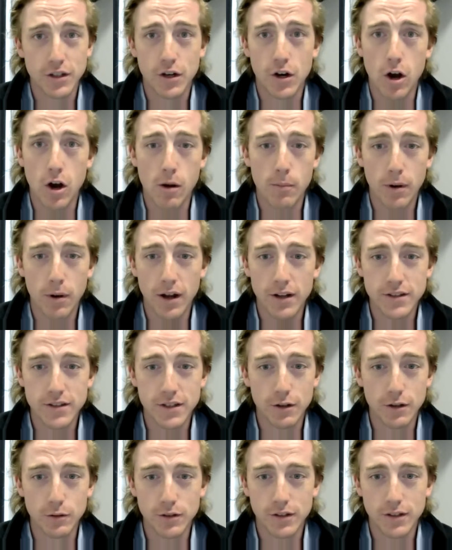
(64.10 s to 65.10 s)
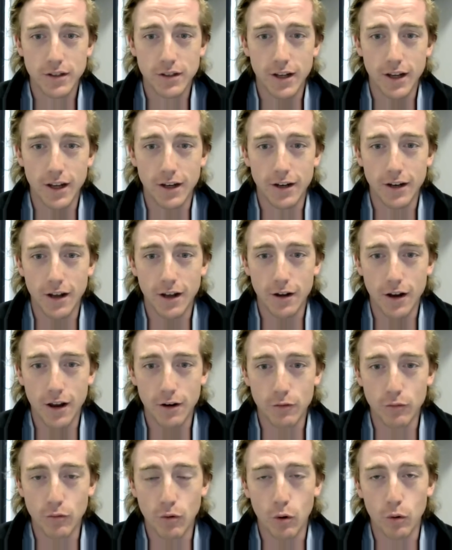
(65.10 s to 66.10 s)
of combines out and
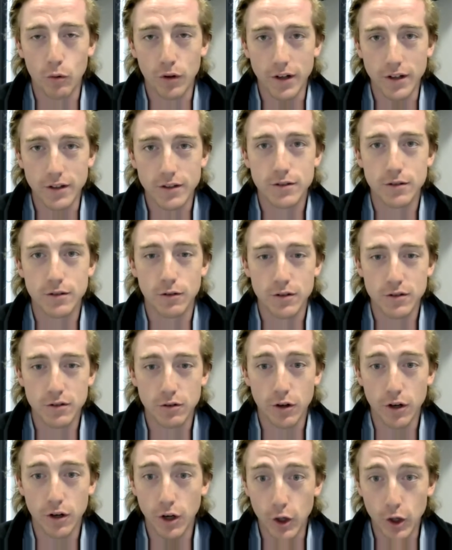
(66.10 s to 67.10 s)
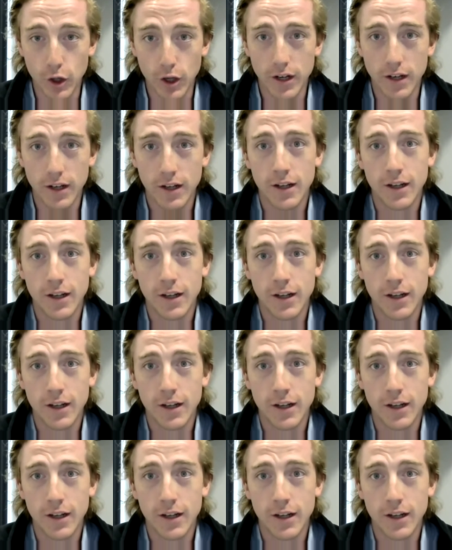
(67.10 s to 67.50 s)
rolling, so it's looking good.